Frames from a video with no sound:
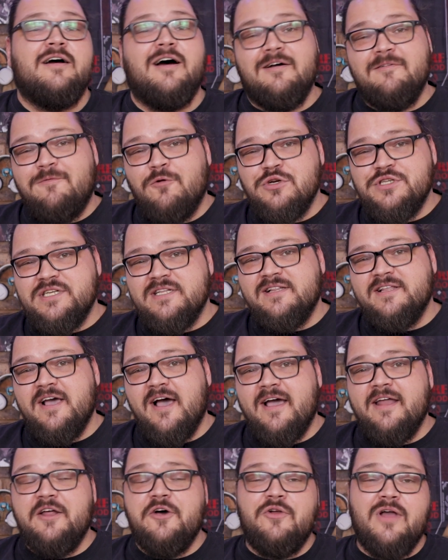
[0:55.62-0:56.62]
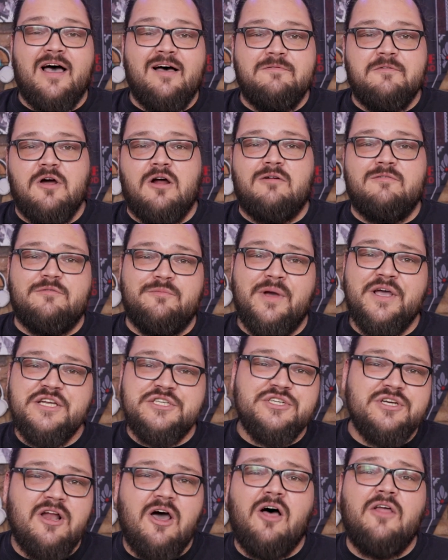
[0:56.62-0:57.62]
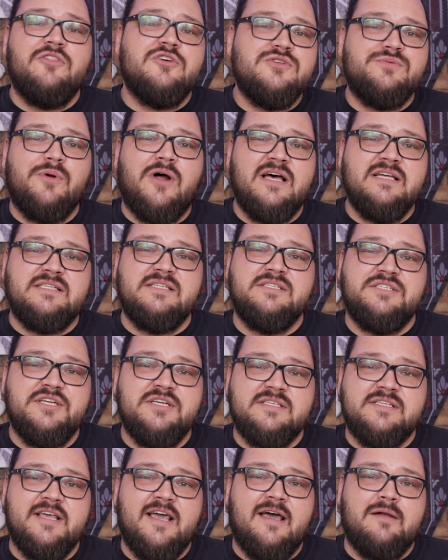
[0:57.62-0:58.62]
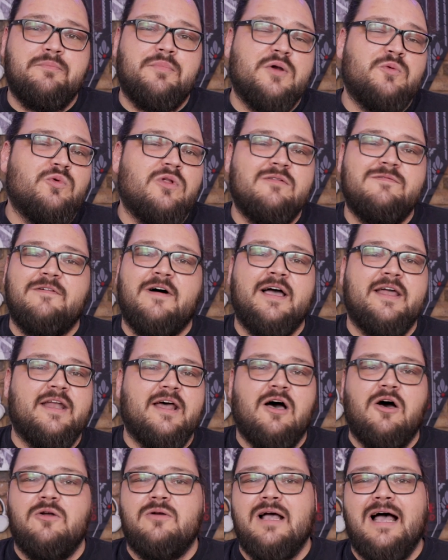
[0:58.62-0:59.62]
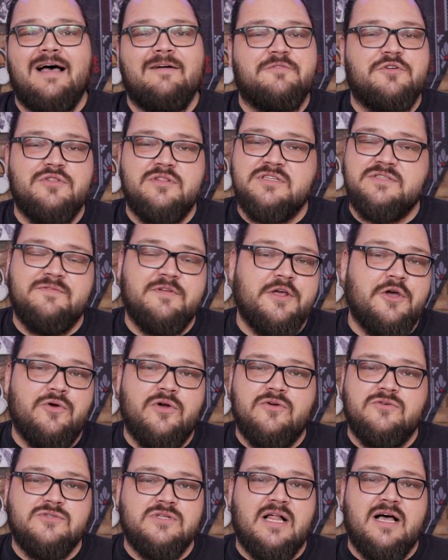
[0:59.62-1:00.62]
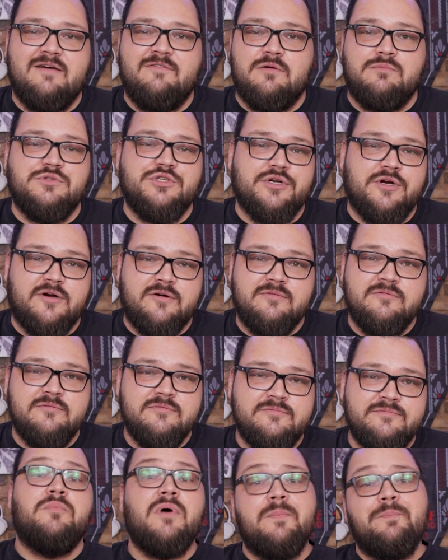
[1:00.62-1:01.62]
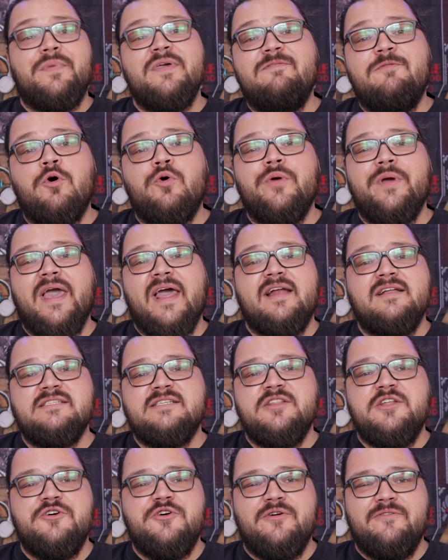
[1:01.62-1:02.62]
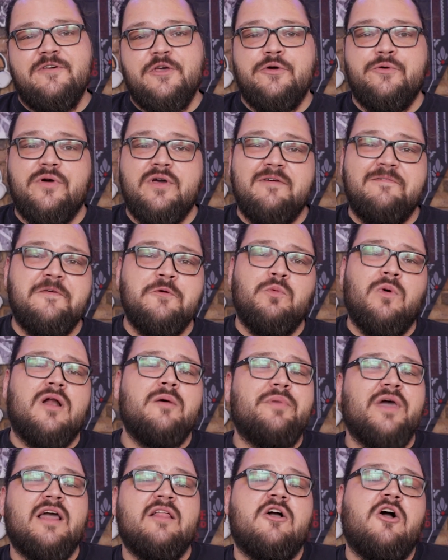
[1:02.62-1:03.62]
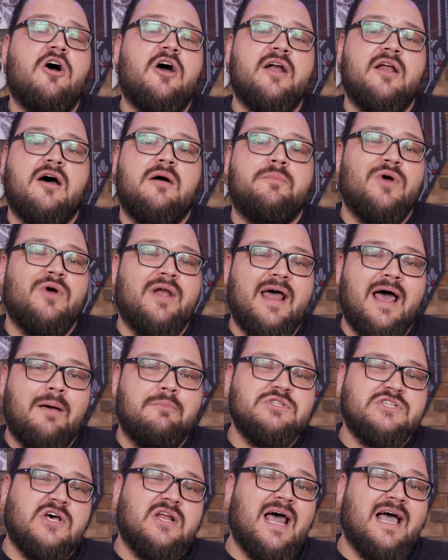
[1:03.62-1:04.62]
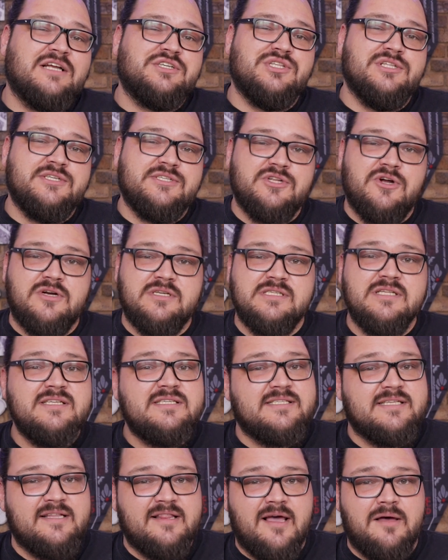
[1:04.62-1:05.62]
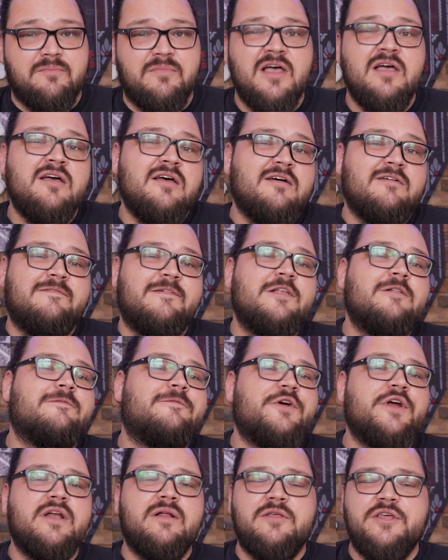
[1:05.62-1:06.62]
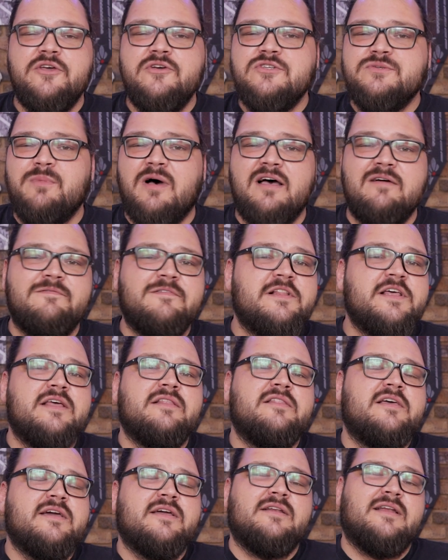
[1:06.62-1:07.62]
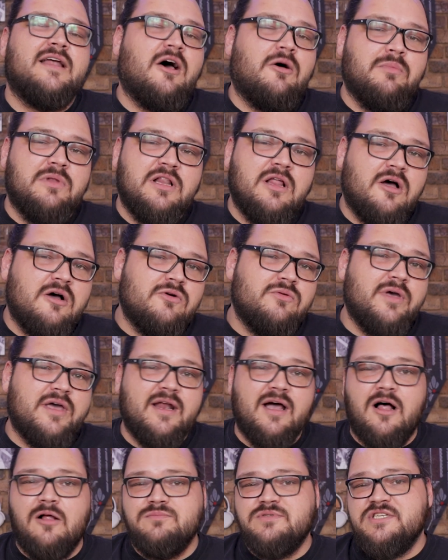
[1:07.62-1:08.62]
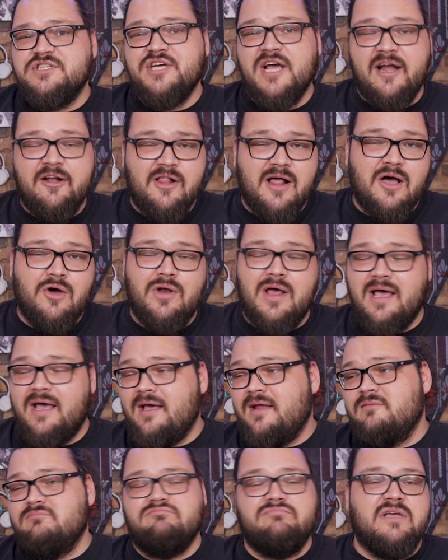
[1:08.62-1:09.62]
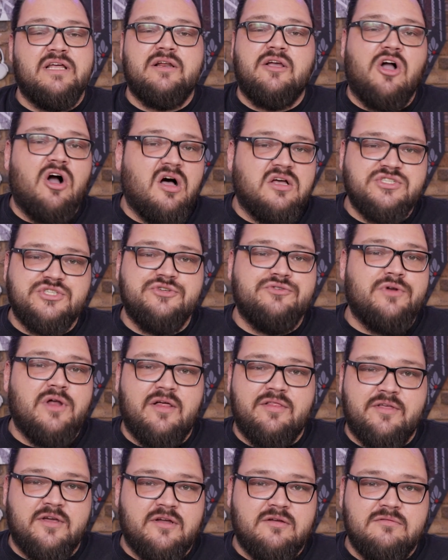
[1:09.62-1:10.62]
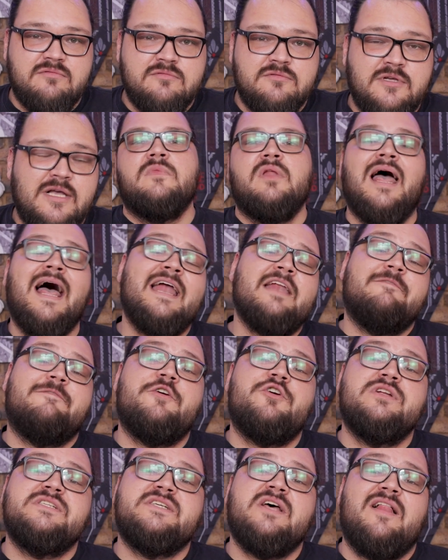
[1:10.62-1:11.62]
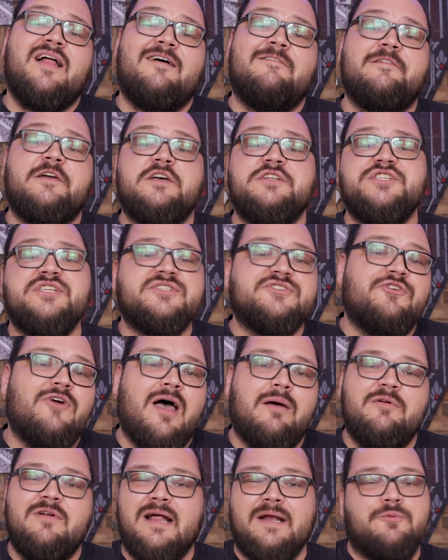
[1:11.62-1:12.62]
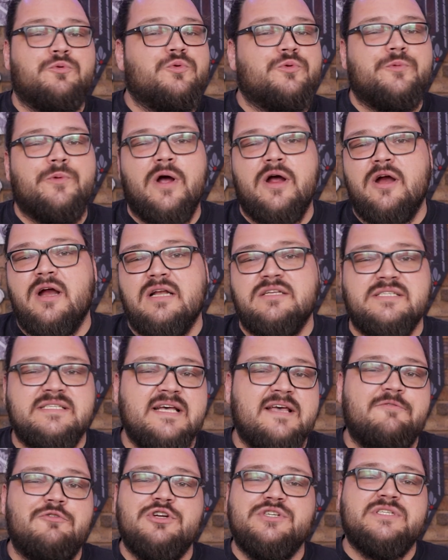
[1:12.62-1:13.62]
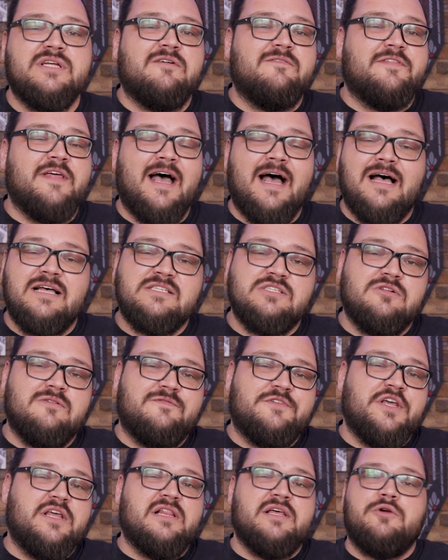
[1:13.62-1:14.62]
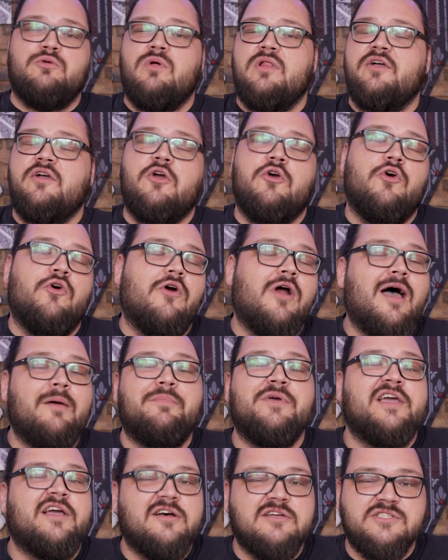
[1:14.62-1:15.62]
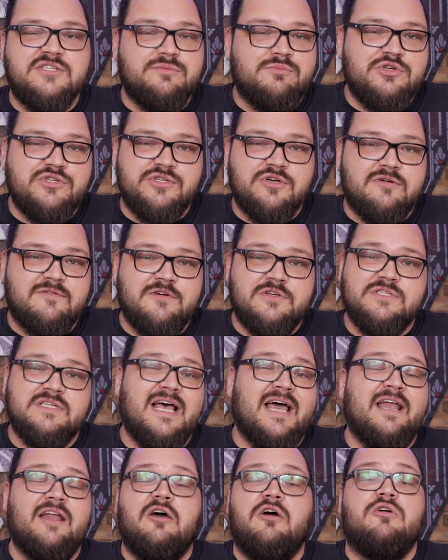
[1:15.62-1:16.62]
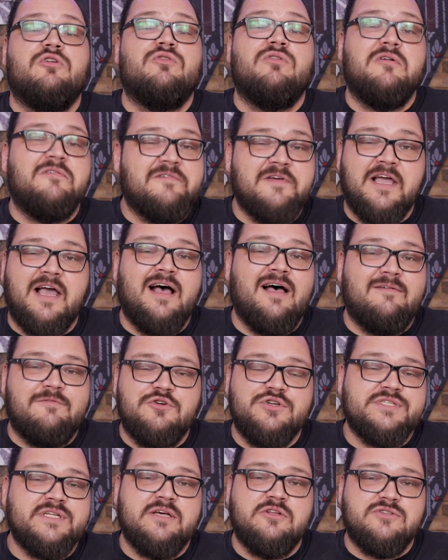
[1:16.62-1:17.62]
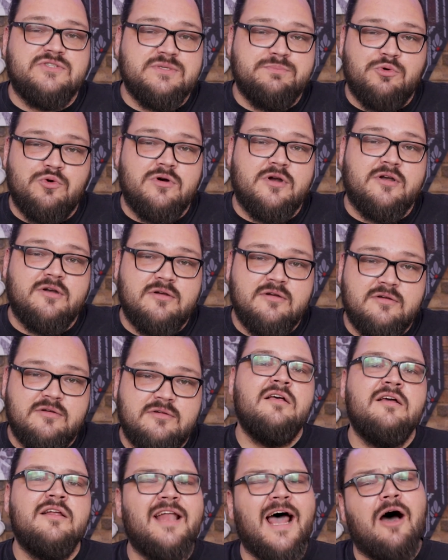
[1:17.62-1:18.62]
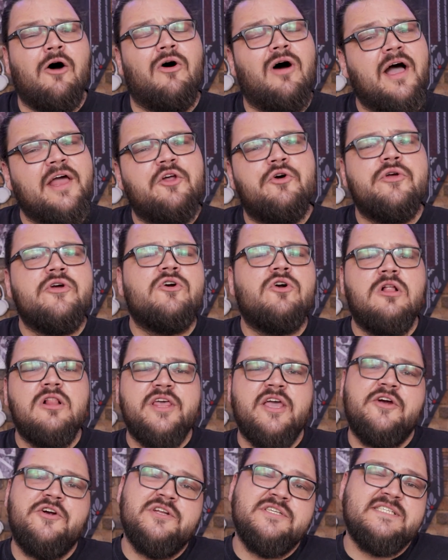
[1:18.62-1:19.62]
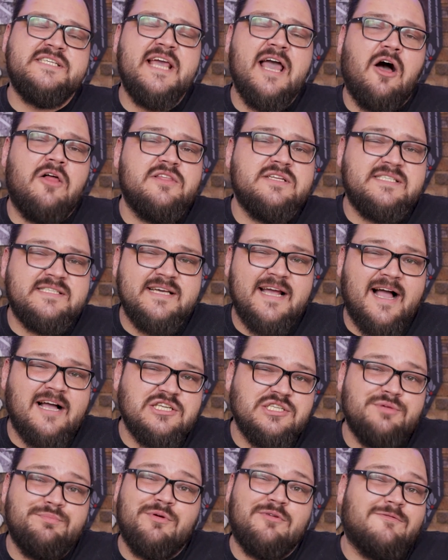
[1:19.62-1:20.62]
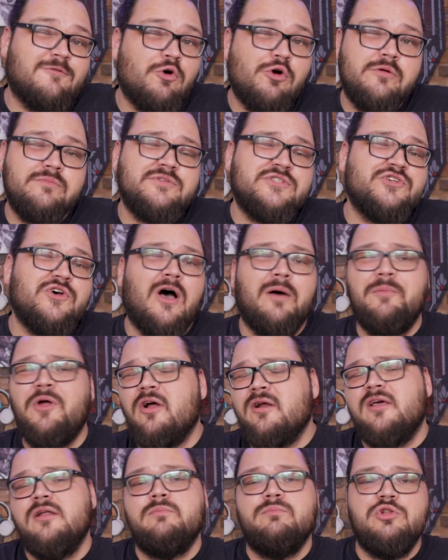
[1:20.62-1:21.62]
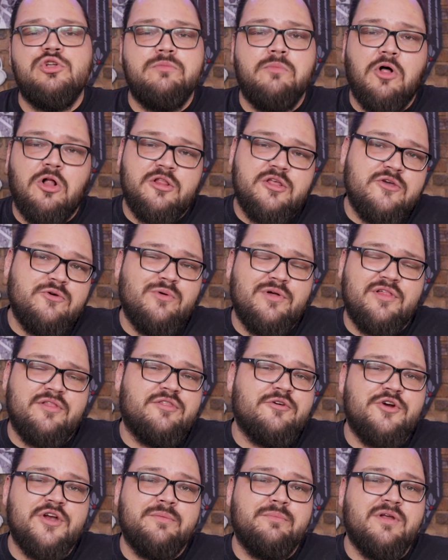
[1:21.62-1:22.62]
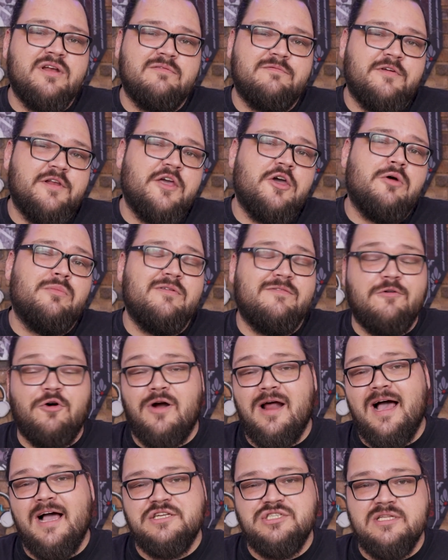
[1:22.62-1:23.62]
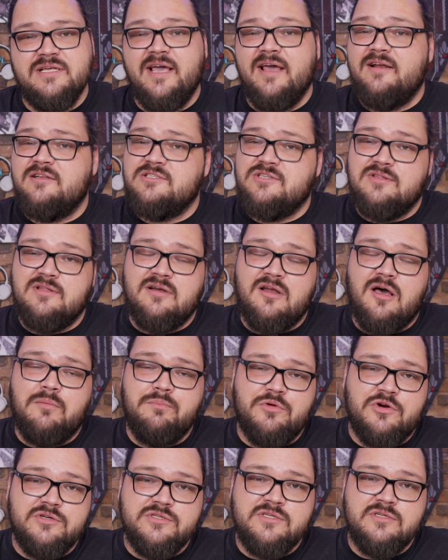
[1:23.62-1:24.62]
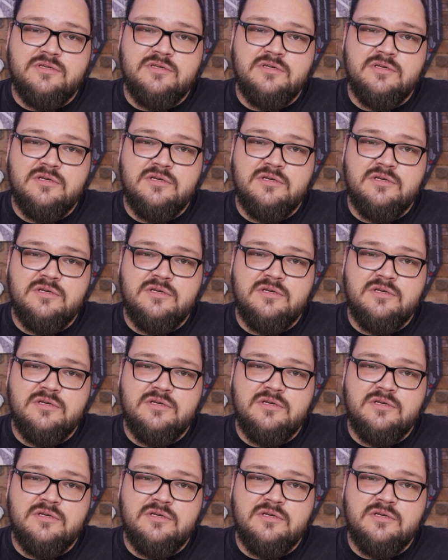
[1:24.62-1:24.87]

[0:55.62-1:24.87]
Unfortunately, I don't have confirmation on those prices just yet, but we'll find out after this video goes live, I'm sure. But before we get into the review, if you want to pick the card when Amazon actually starts listing them, feel free to use my affiliate link down below. It helps the channel out and it costs you nothing. And if you're in South Africa, just grab it at Woodware and save yourself the hassle of dealing with crappy customer service and horrific after-sales support. Now, I know you're all here to see how this thing actually performs, so I'm not going to blue ball you with a 30-minute video before I actually get into the numbers.